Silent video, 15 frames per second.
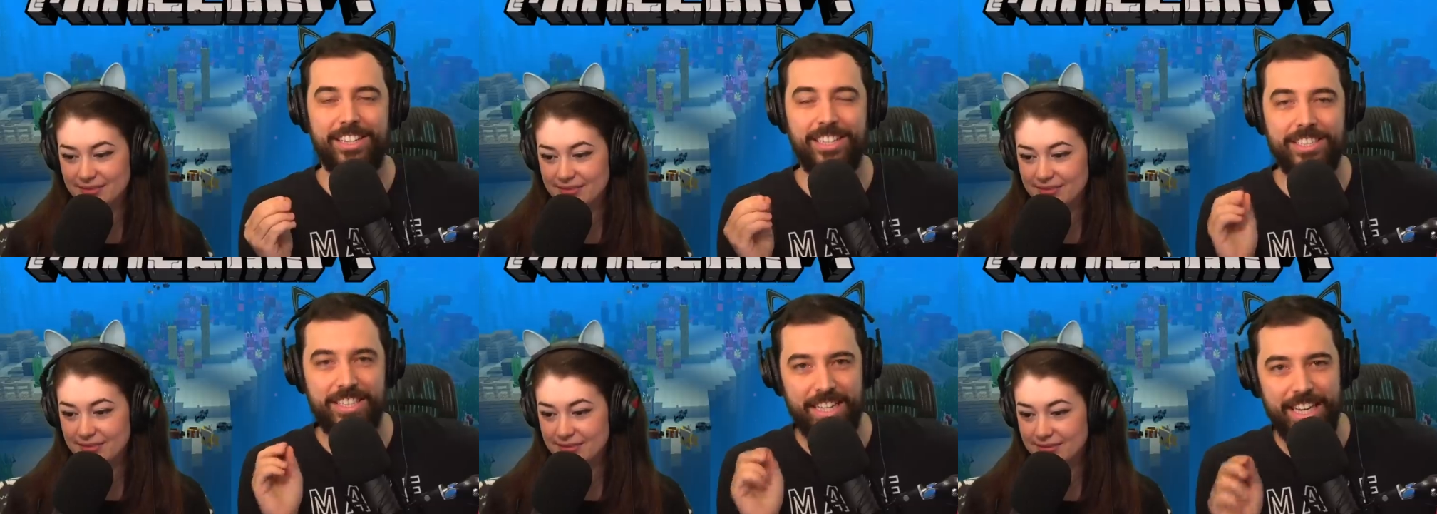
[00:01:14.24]

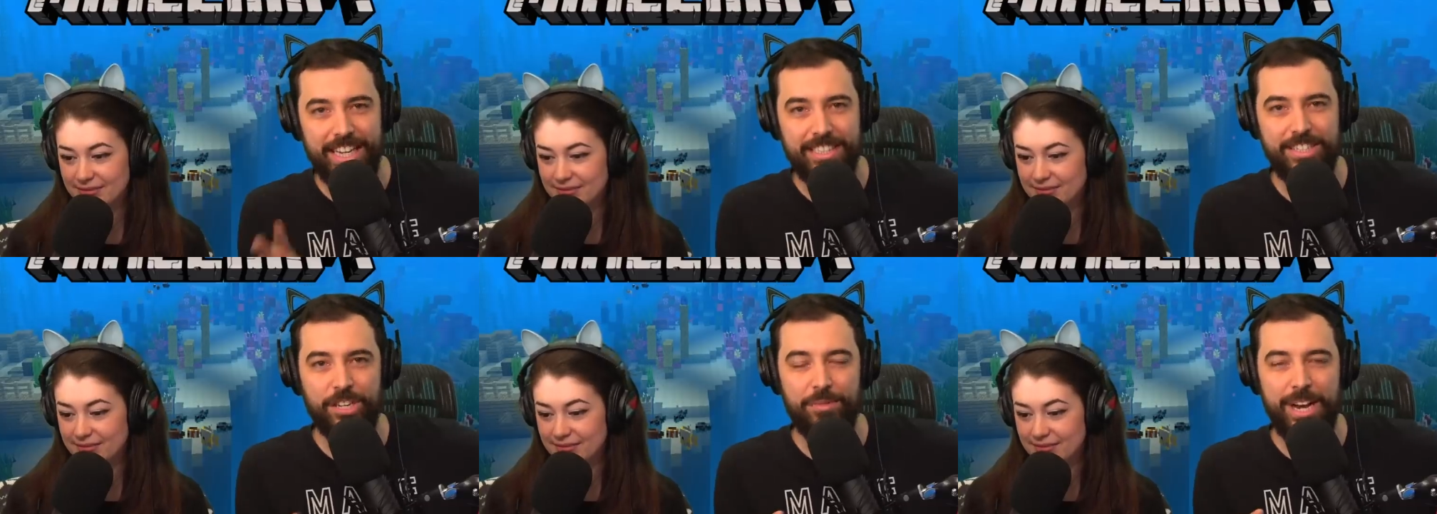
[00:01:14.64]
Speaker 1: There's an
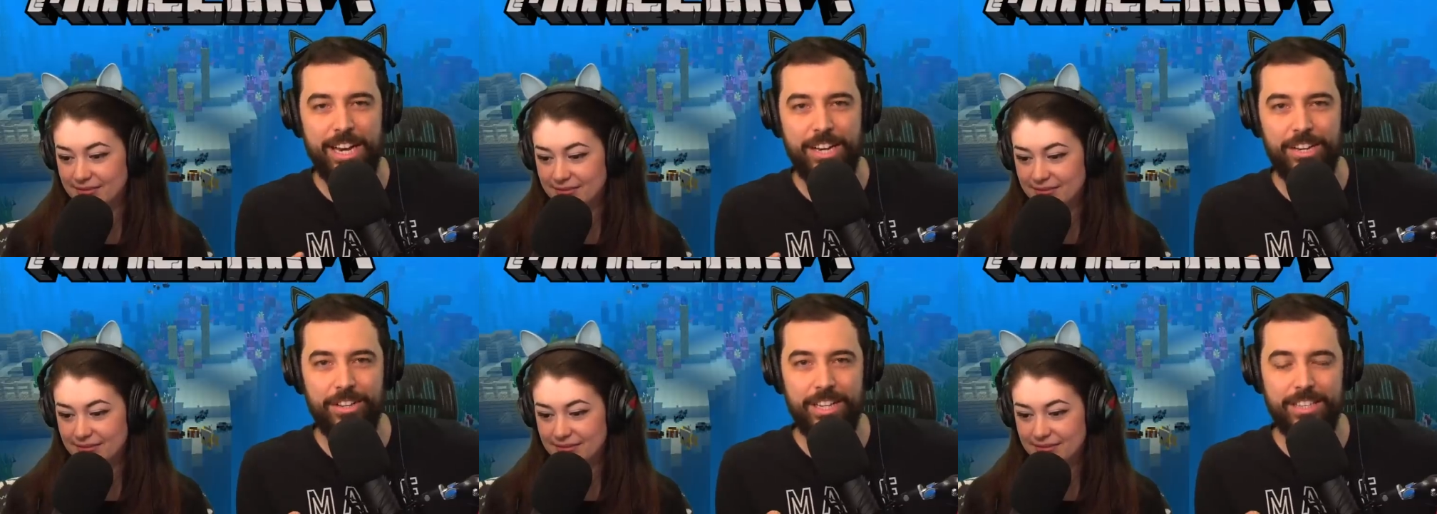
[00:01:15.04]
easier way
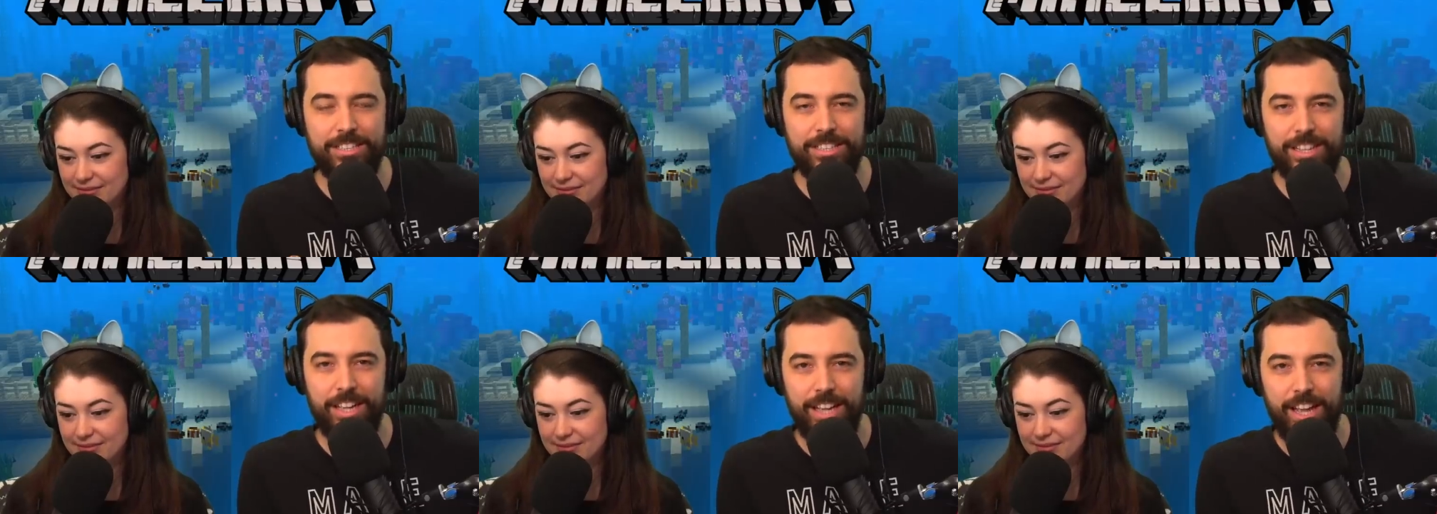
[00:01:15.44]
to do
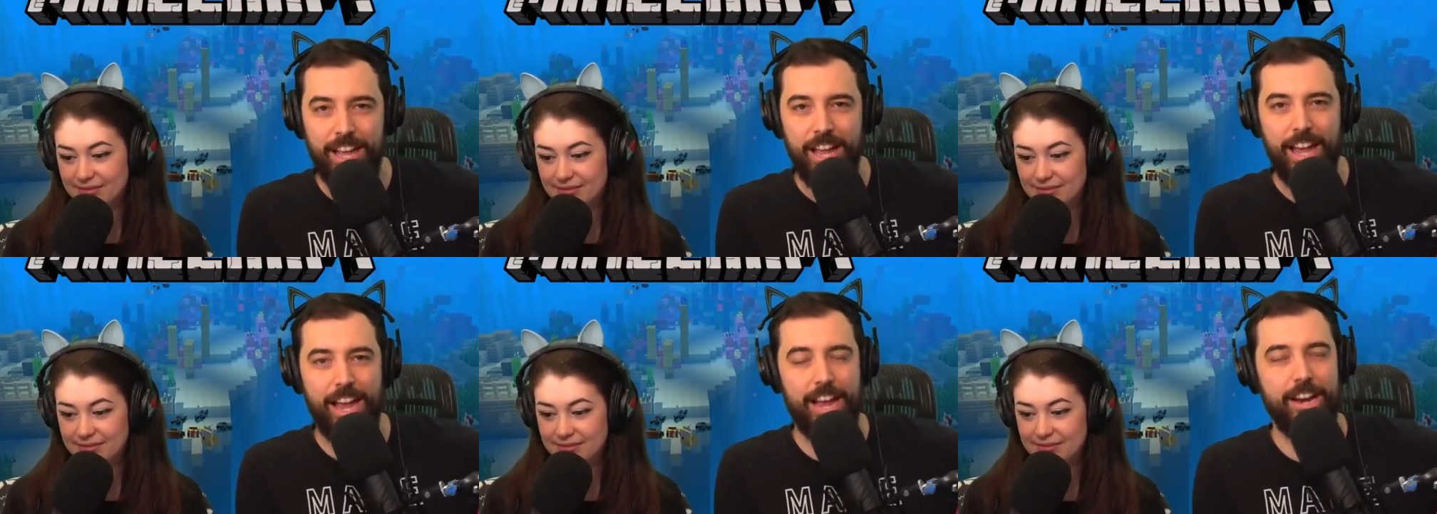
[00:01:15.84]
this
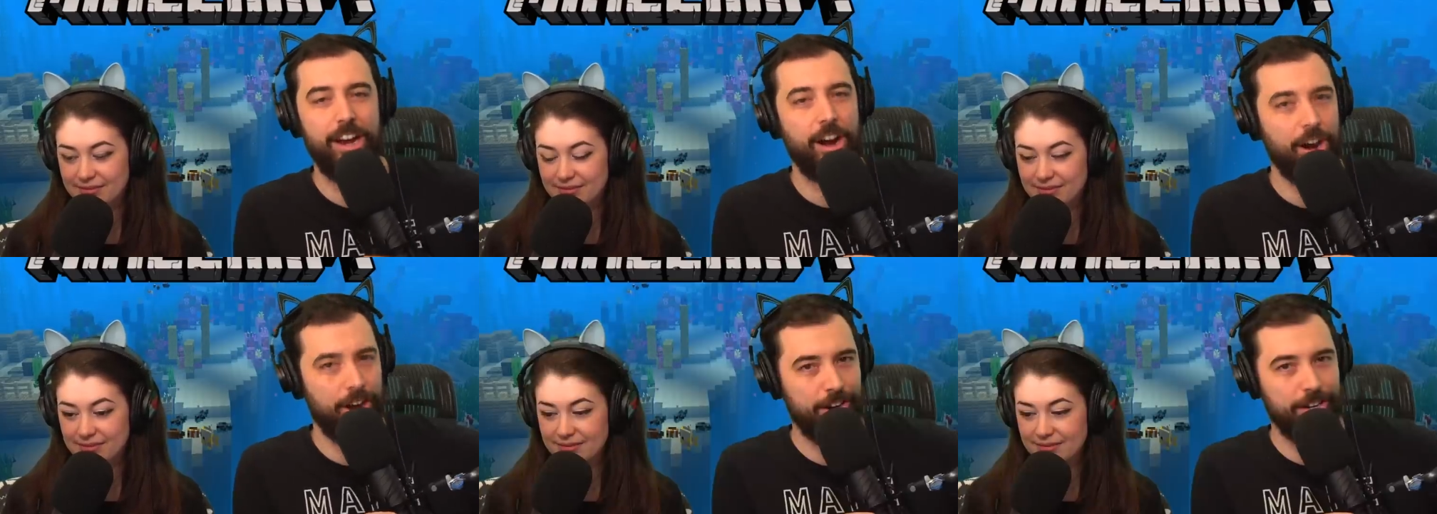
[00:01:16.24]
and
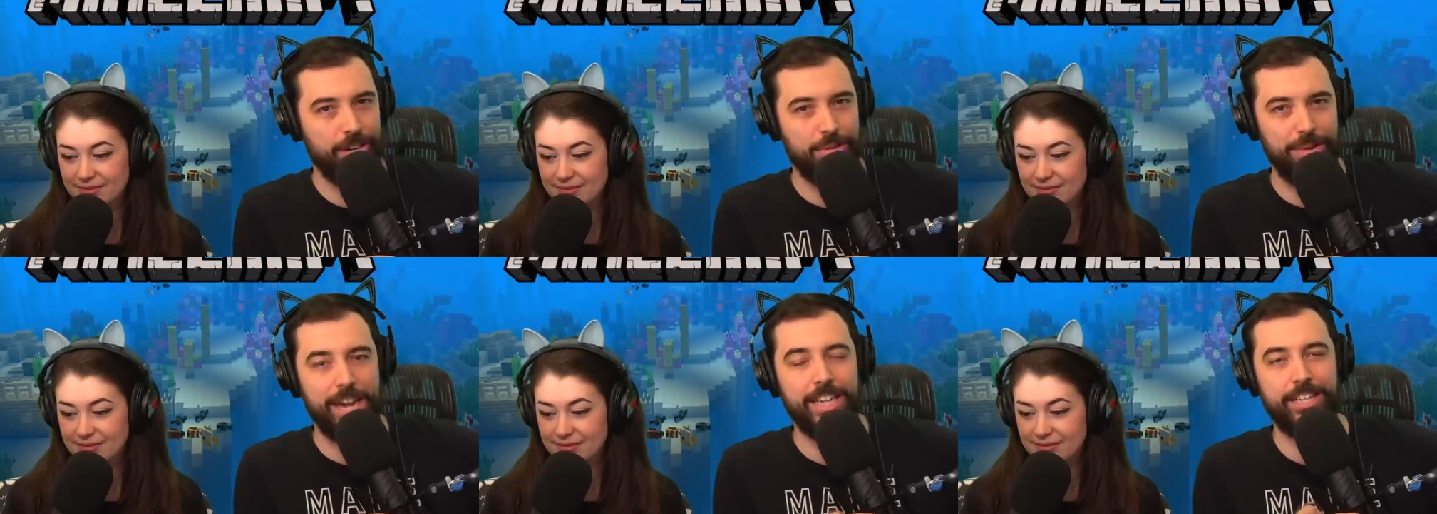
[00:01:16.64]
a
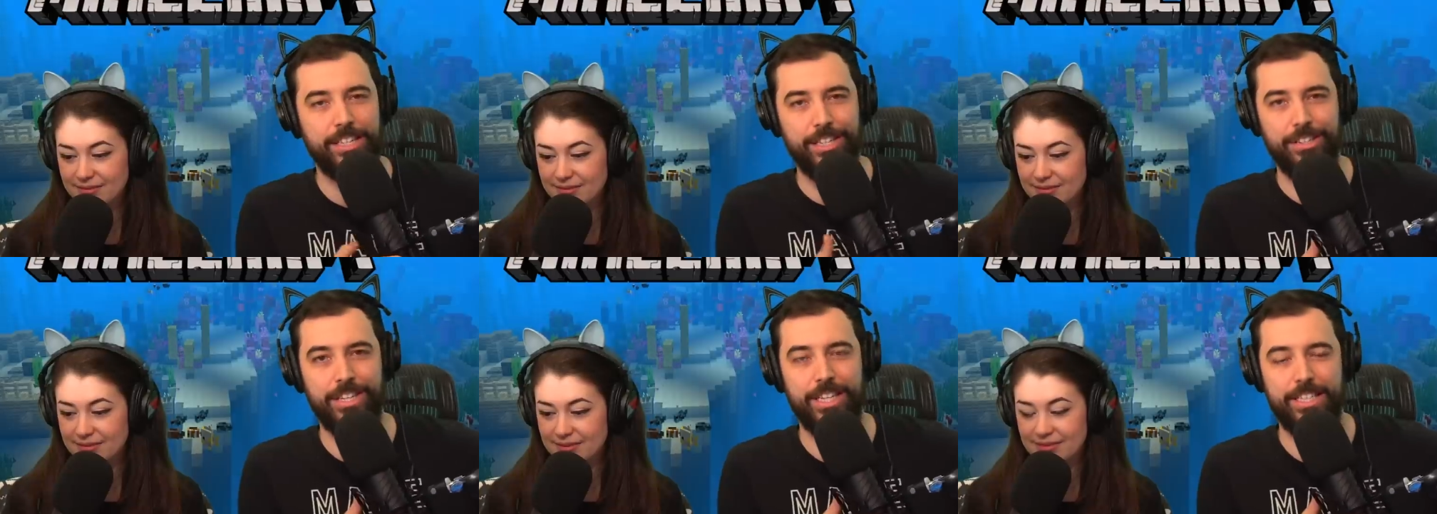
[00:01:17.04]
harder way to
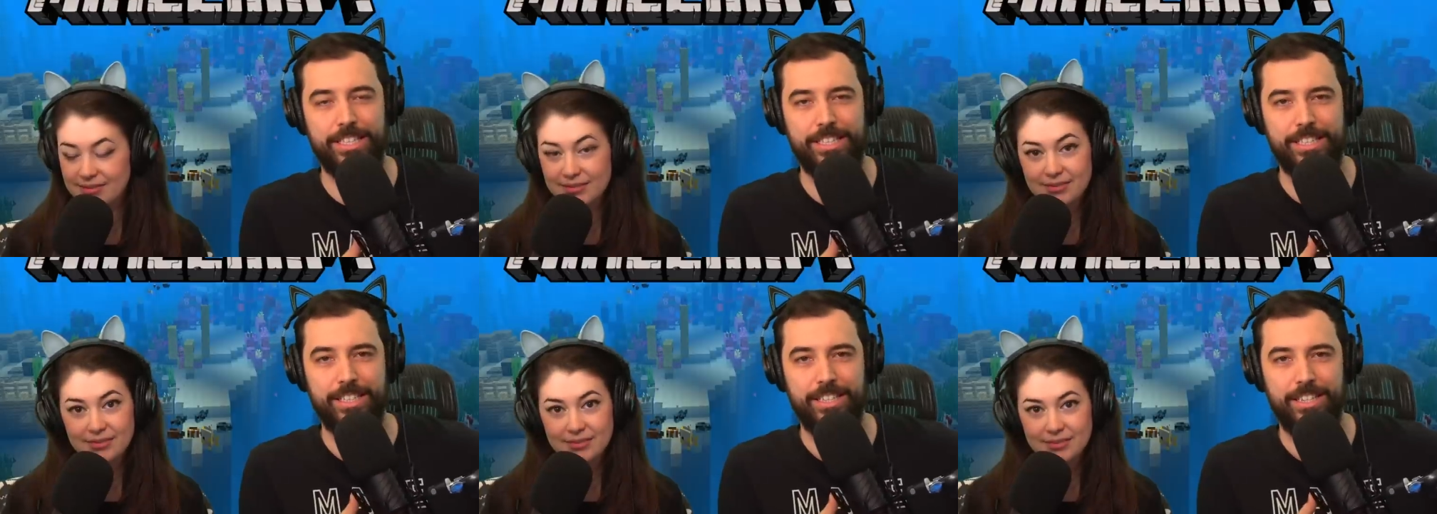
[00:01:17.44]
do
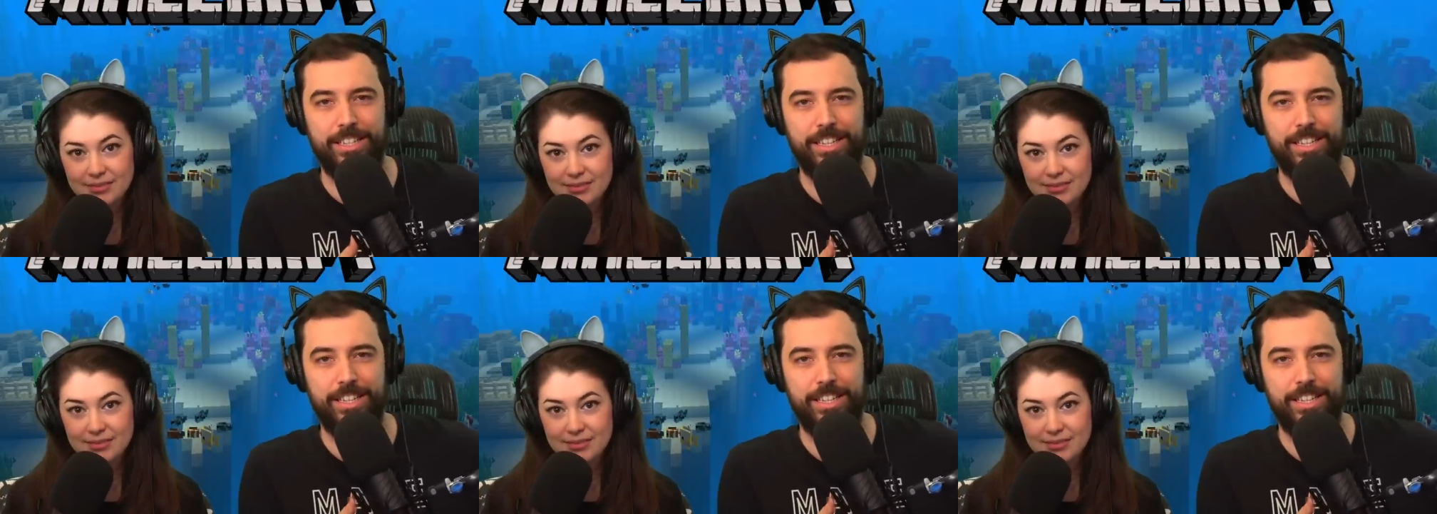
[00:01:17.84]
this.